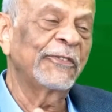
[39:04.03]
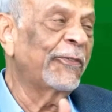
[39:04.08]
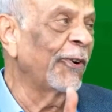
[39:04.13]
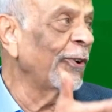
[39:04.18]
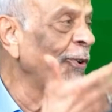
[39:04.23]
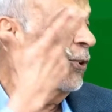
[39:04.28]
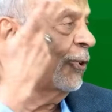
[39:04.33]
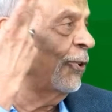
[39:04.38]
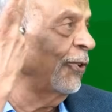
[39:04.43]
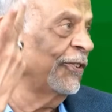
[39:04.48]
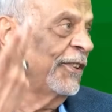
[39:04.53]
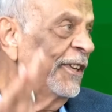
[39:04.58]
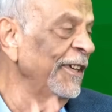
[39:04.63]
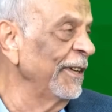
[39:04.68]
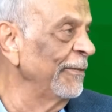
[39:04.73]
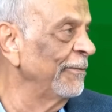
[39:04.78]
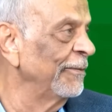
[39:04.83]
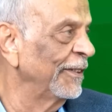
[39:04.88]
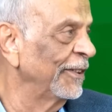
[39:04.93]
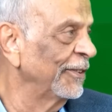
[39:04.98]
4 o'clock they
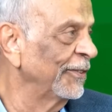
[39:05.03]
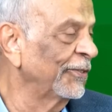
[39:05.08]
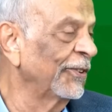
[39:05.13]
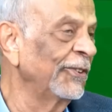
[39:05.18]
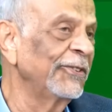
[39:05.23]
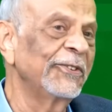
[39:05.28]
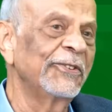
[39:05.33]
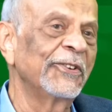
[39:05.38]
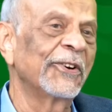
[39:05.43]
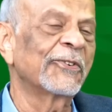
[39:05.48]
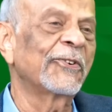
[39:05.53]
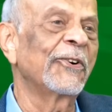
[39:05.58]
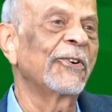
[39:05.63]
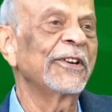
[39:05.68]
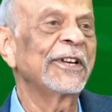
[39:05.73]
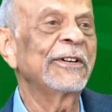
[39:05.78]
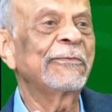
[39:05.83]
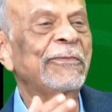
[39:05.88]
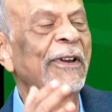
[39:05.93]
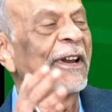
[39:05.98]
came. So,
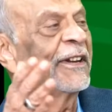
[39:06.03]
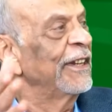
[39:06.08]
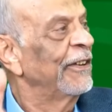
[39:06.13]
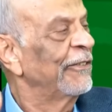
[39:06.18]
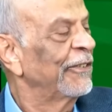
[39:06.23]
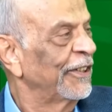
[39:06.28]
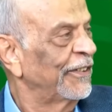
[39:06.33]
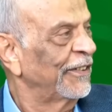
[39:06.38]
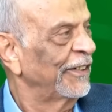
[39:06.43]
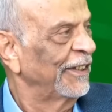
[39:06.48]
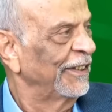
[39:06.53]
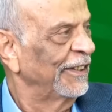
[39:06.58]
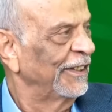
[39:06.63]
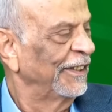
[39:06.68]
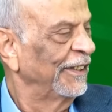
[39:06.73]
God had planned everything.